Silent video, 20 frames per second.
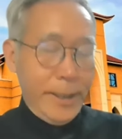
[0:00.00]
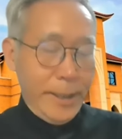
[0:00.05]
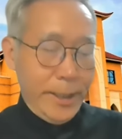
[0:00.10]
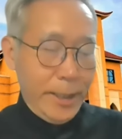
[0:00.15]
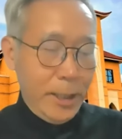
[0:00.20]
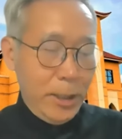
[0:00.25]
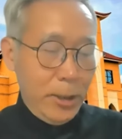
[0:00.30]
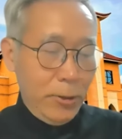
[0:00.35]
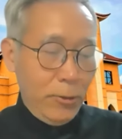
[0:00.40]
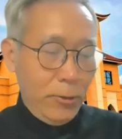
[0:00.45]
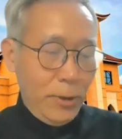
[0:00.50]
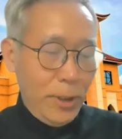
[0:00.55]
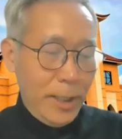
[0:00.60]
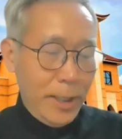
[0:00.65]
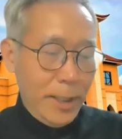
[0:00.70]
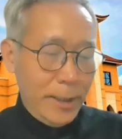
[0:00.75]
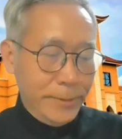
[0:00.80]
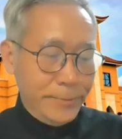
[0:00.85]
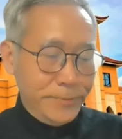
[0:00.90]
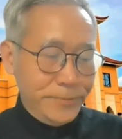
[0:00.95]

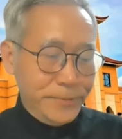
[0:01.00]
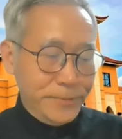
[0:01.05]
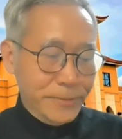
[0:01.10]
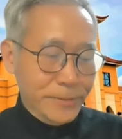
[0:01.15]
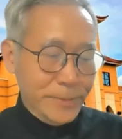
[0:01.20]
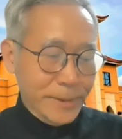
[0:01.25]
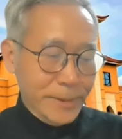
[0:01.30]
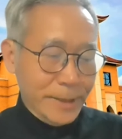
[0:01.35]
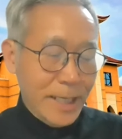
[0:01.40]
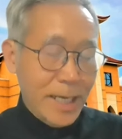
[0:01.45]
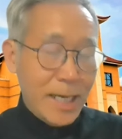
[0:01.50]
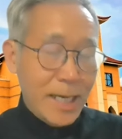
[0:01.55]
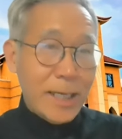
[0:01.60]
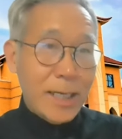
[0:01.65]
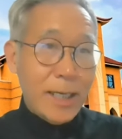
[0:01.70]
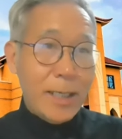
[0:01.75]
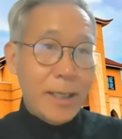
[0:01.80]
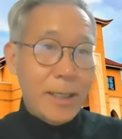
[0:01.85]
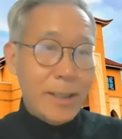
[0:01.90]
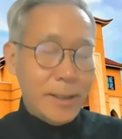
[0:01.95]
Hello,
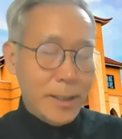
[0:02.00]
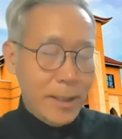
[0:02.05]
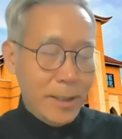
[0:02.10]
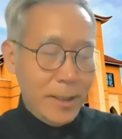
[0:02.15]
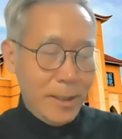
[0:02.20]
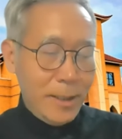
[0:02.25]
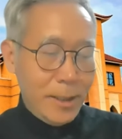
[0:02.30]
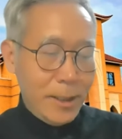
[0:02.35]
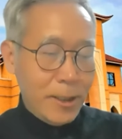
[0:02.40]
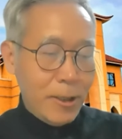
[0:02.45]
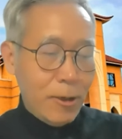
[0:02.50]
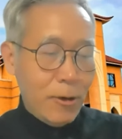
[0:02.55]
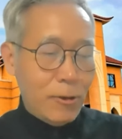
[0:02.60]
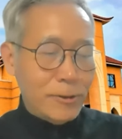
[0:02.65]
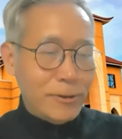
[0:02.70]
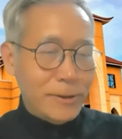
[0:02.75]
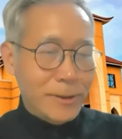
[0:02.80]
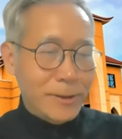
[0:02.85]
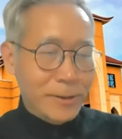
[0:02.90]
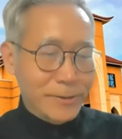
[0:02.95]
Kaka
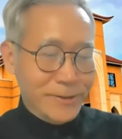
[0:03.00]
Yon.